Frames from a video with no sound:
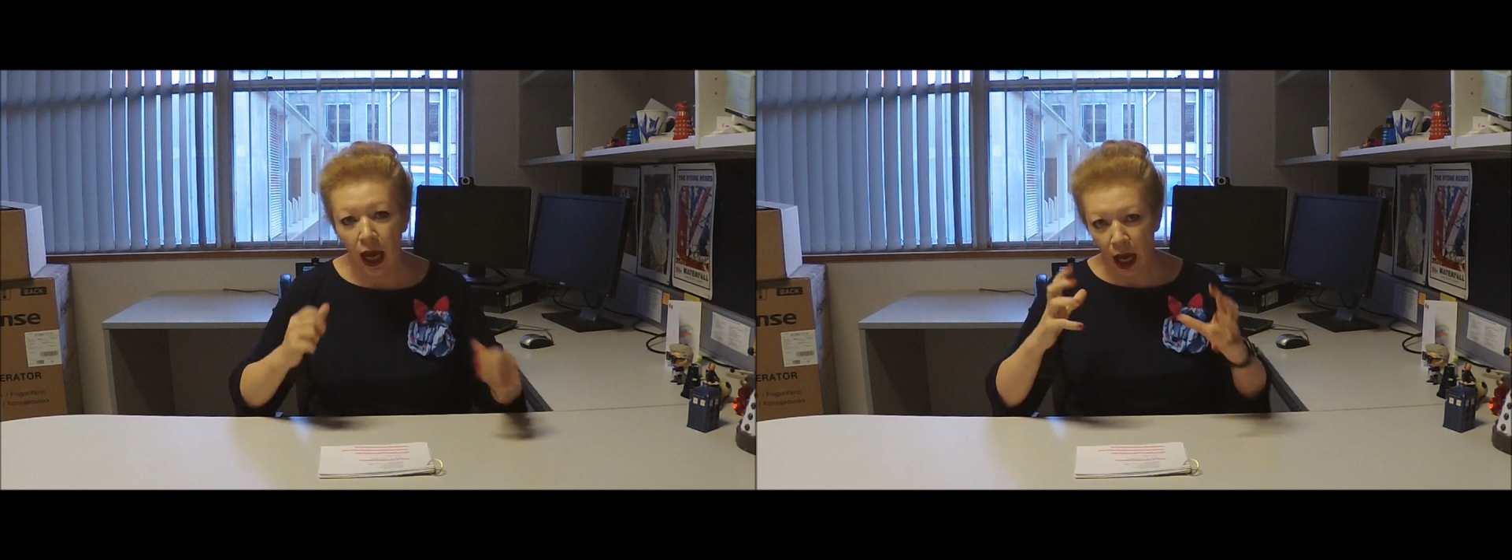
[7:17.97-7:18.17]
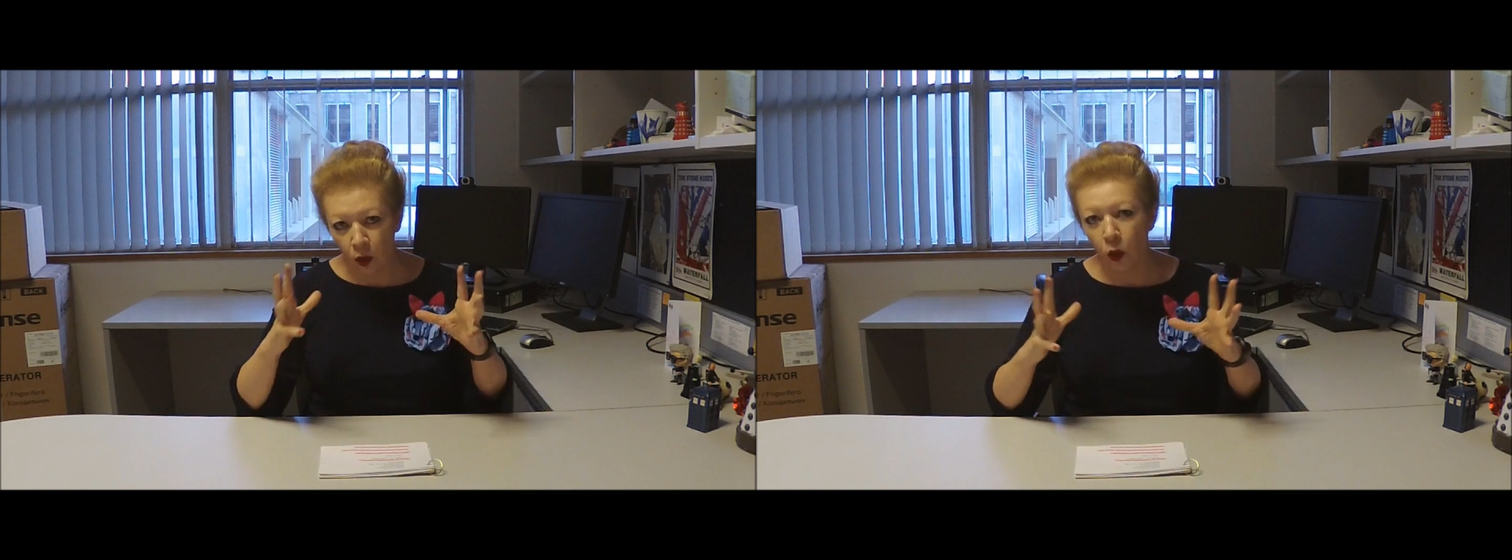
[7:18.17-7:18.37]

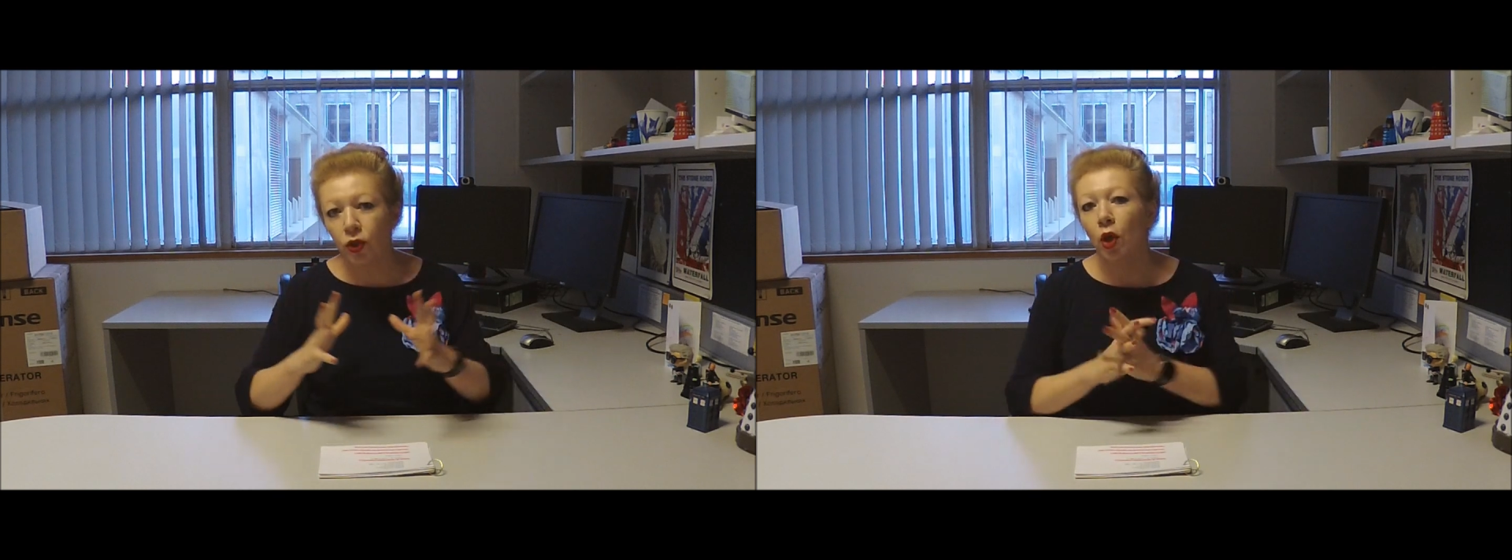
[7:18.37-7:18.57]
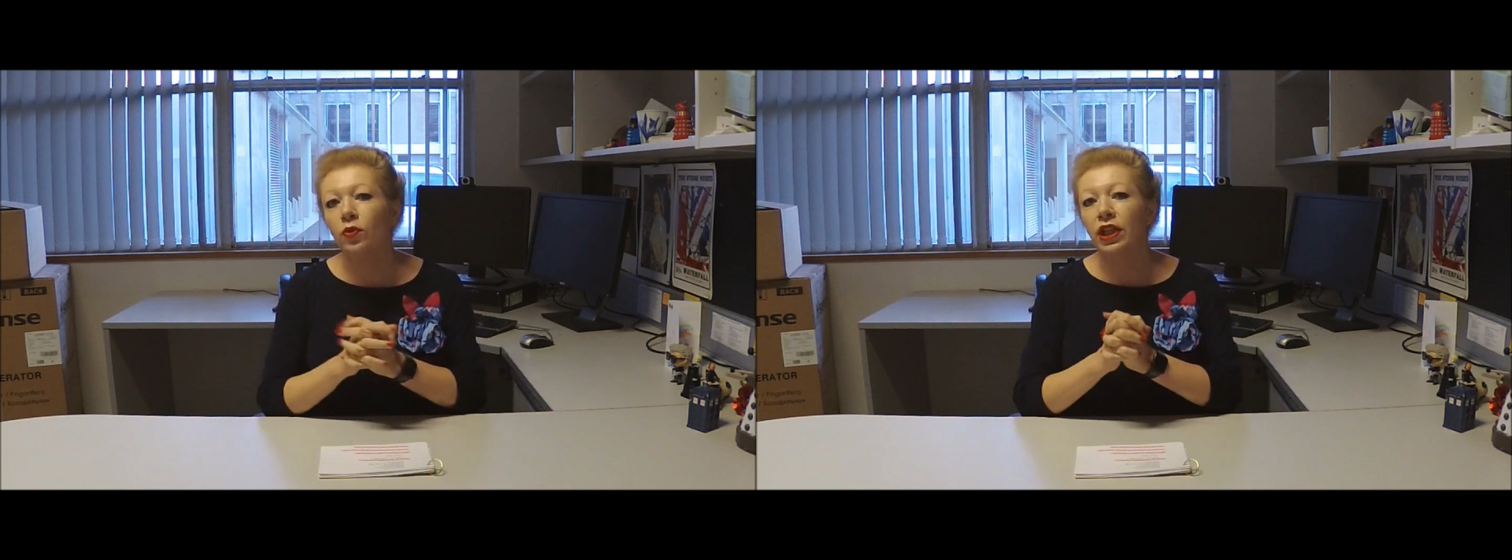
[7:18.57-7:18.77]
and
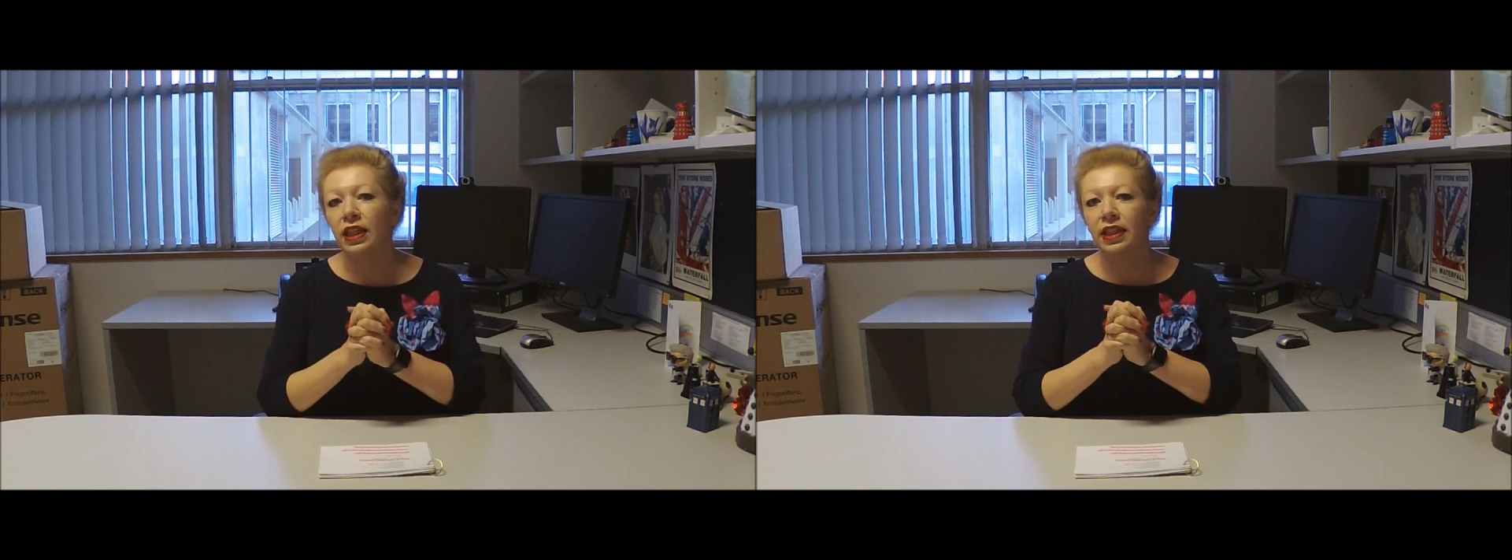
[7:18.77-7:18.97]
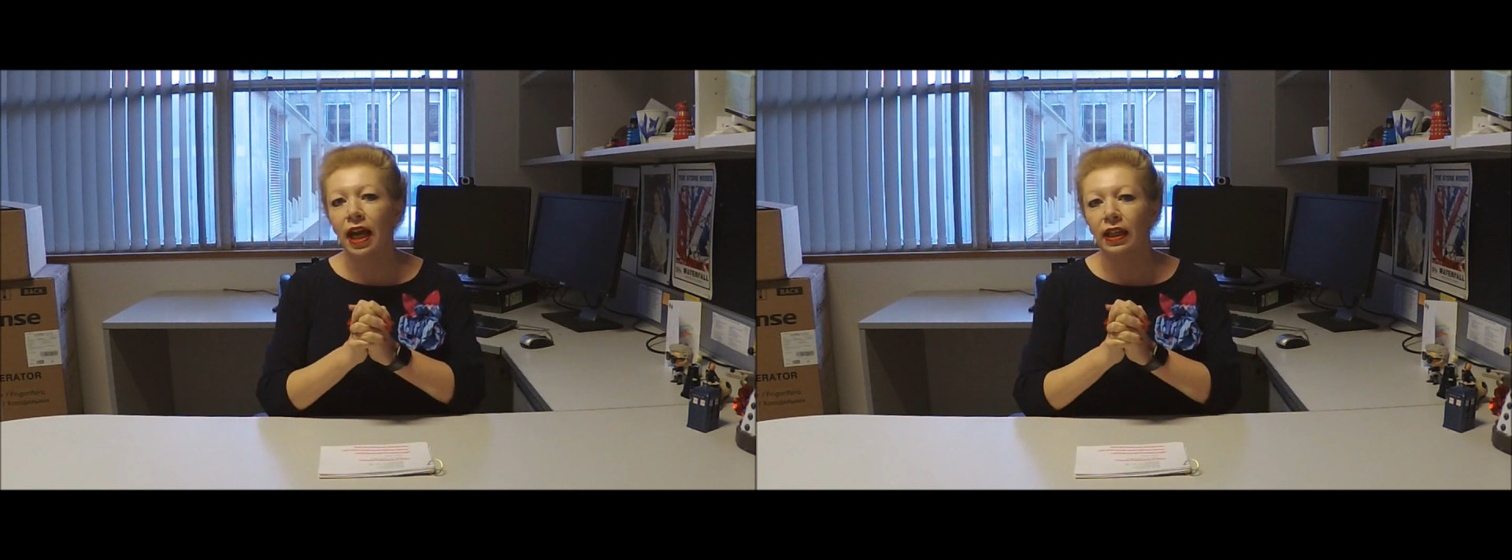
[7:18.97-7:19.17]
also
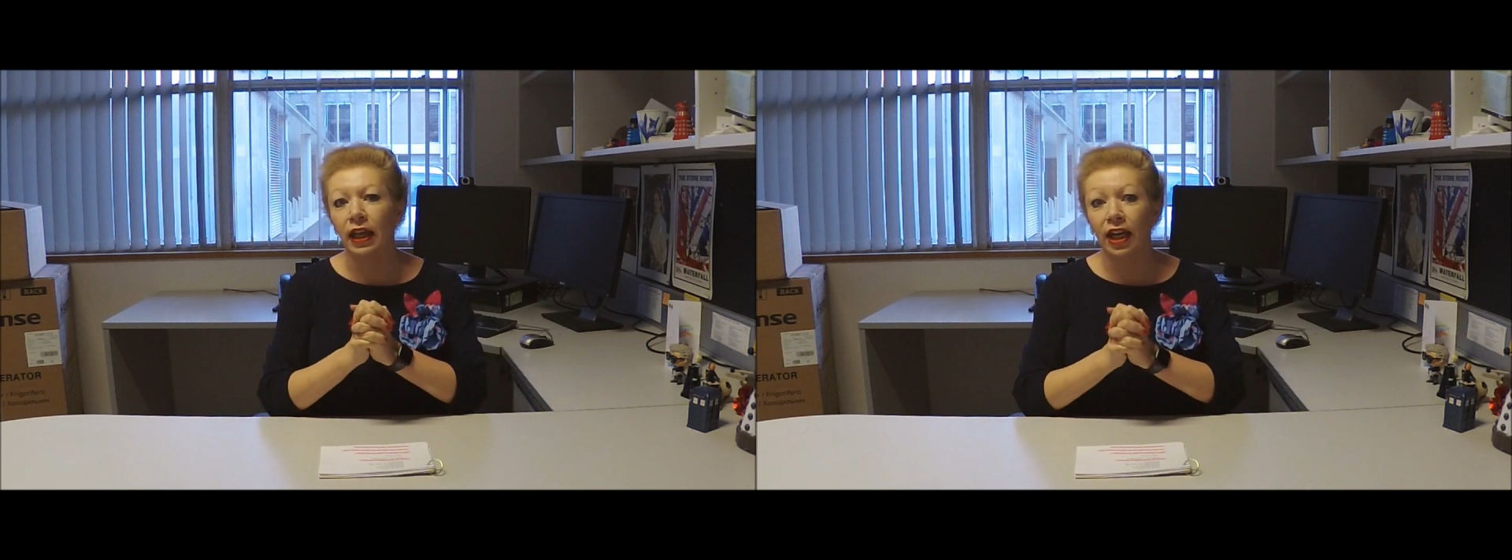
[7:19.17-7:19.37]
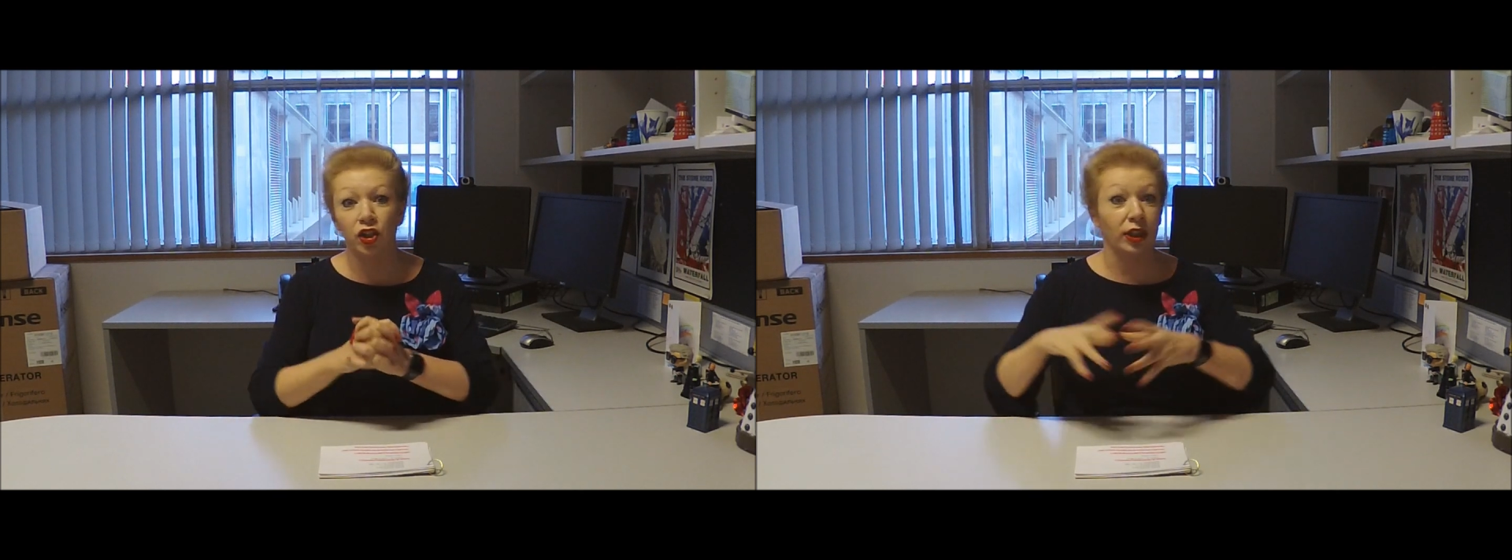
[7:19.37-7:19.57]

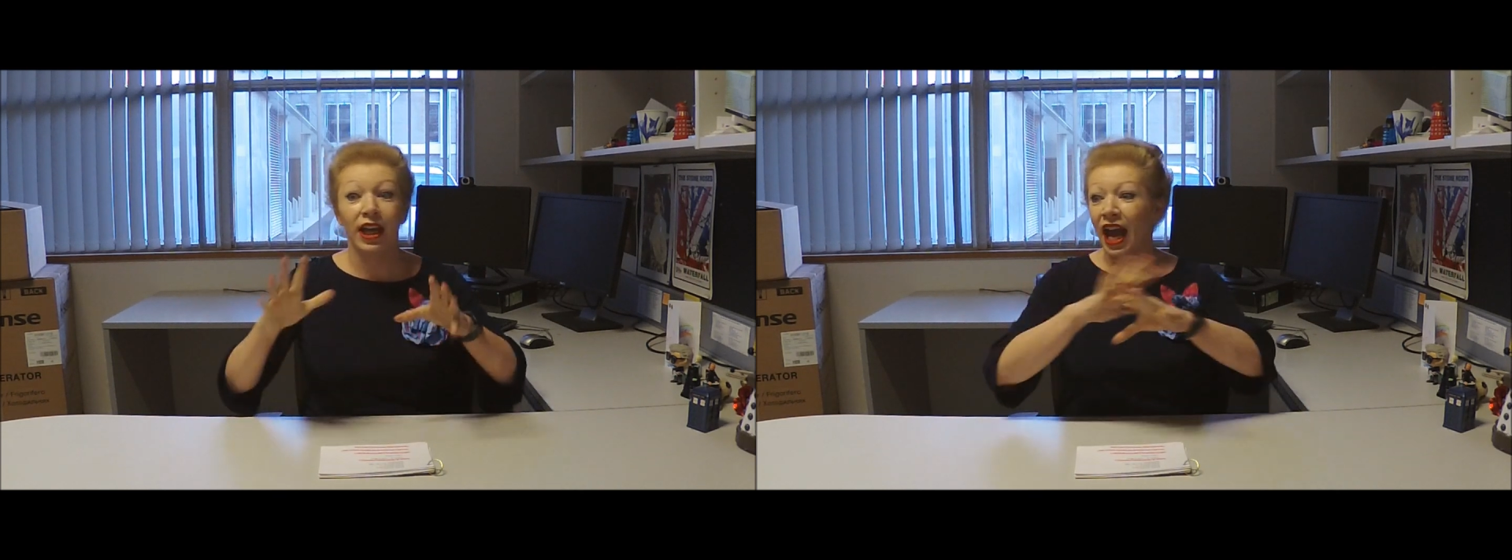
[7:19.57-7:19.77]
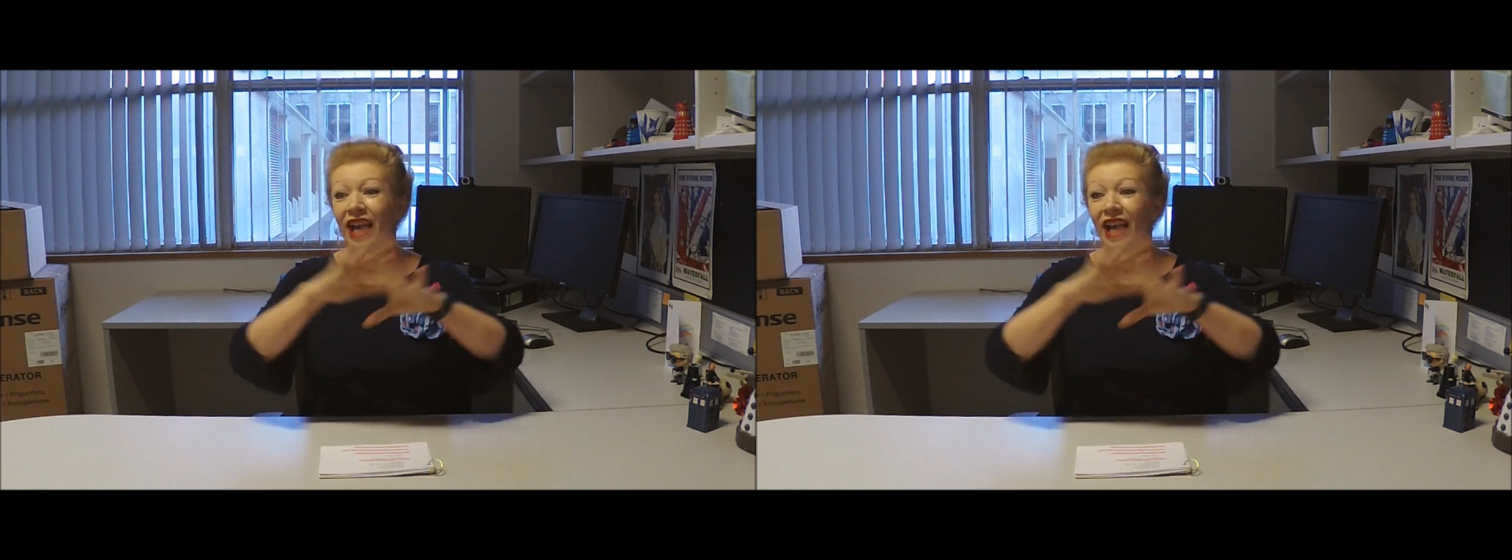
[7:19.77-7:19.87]
desalination.